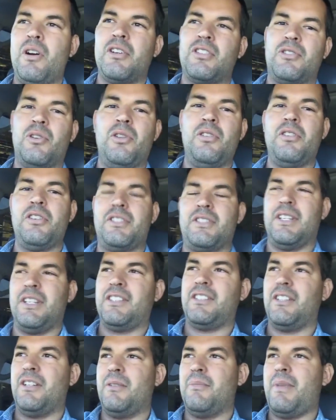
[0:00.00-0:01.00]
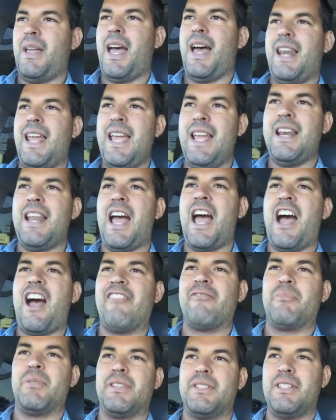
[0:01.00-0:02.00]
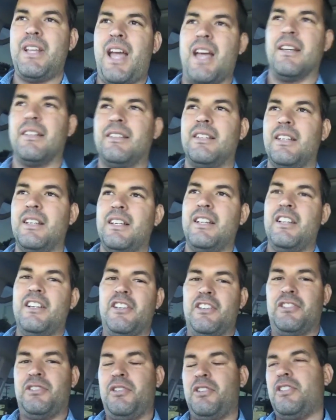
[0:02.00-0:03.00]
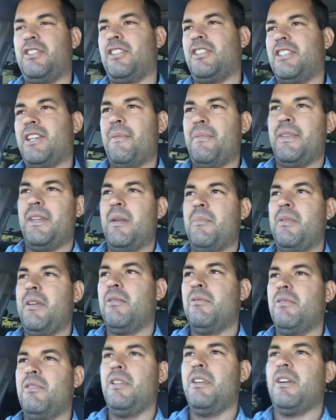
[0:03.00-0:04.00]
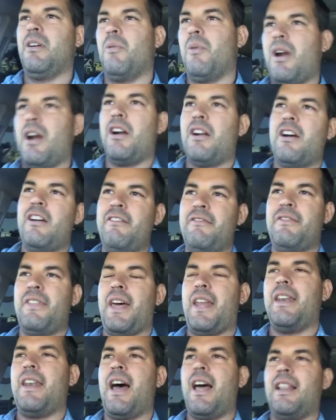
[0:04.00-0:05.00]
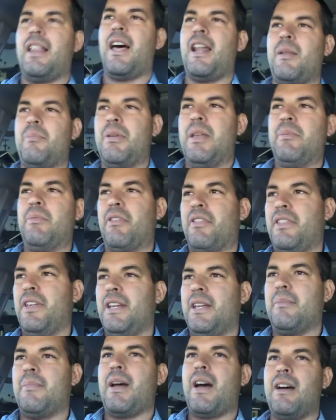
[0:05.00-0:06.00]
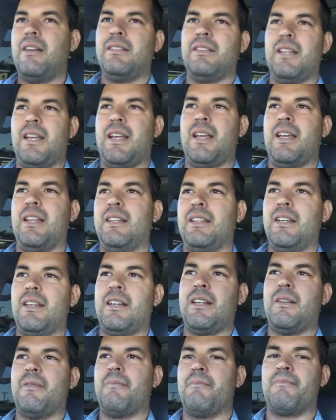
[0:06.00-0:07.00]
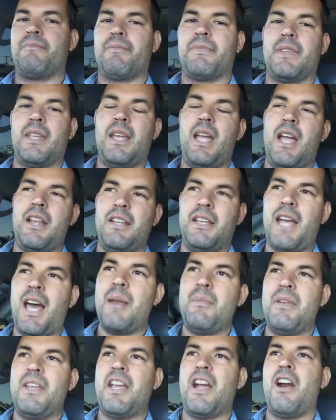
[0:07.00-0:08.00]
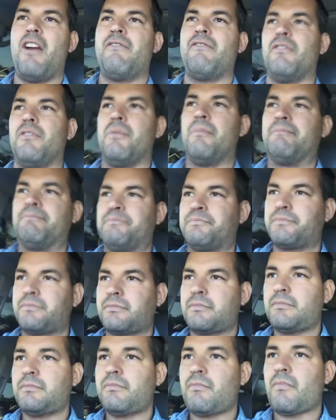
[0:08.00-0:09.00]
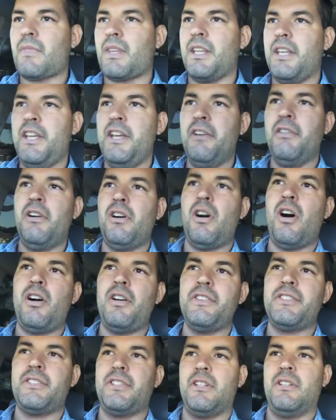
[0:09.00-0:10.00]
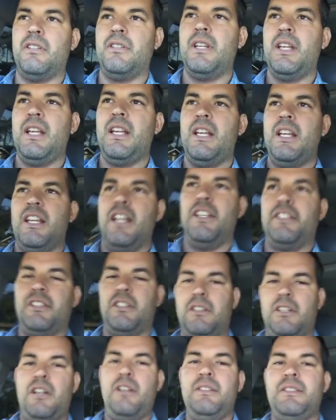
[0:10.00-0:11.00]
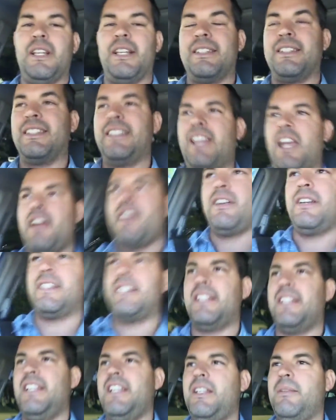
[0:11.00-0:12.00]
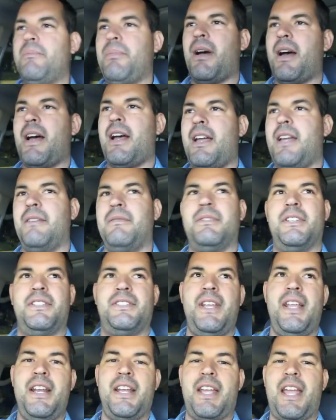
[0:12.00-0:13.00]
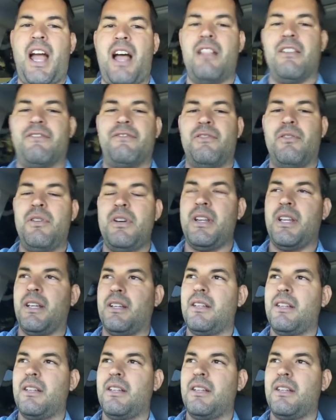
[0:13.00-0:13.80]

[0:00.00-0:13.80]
solar system at 8.5%. So it's just something to be really aware of that not a lot of people think about, and you got to be careful. HERO also is a loan that's guaranteed by the state of California.